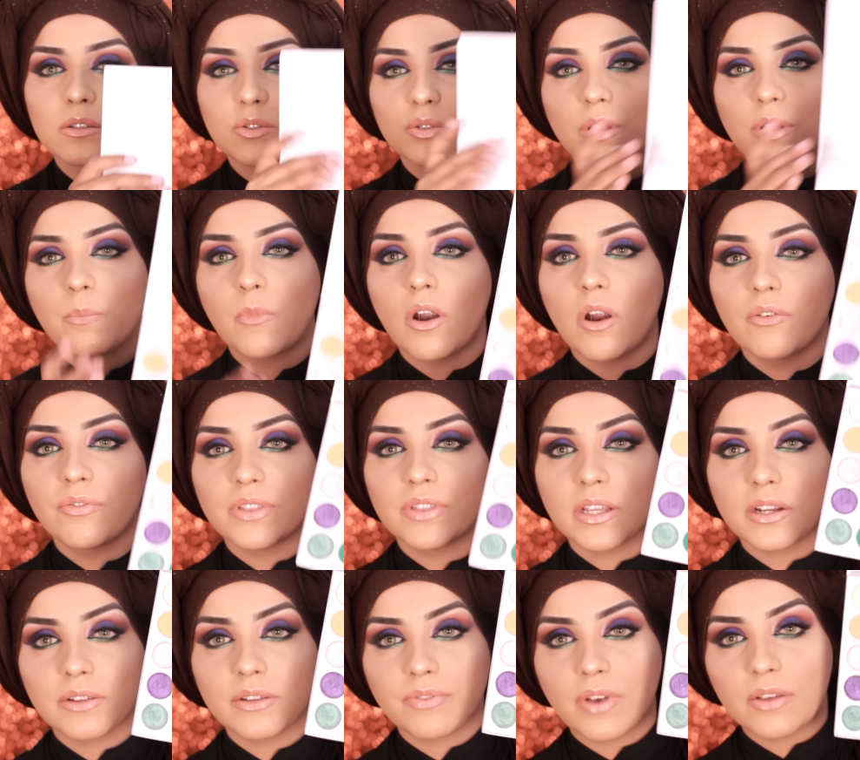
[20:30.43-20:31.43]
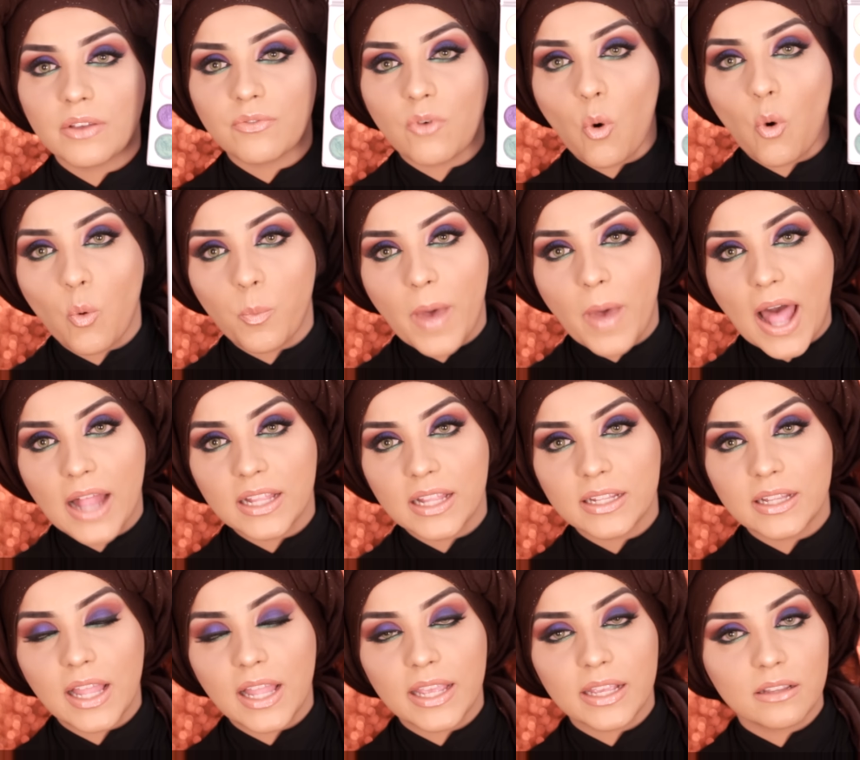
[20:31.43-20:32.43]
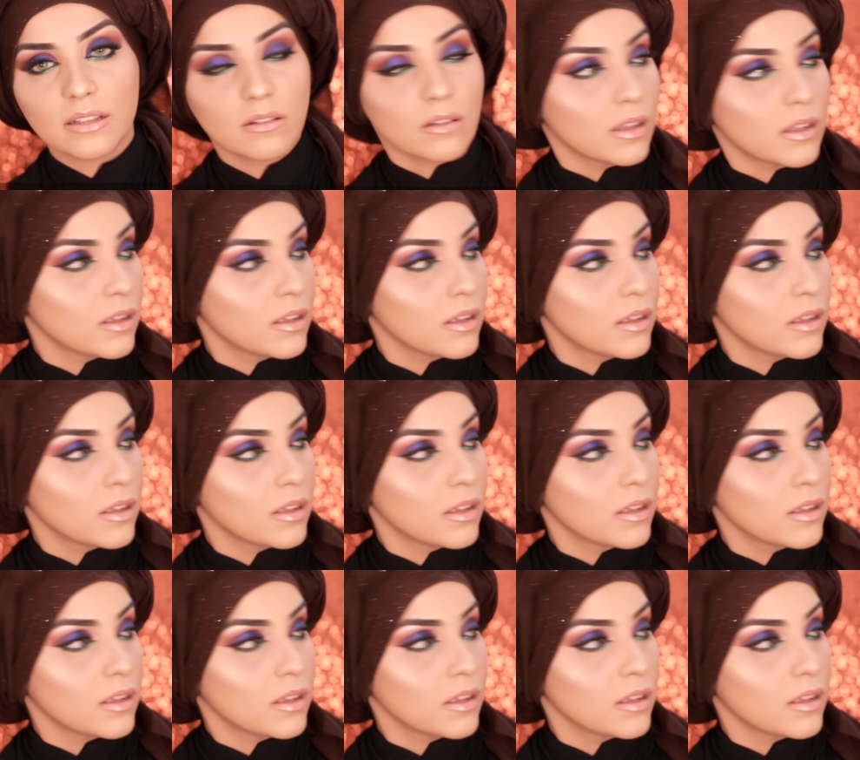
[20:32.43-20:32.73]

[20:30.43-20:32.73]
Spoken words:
to the Morphe 35O palette, like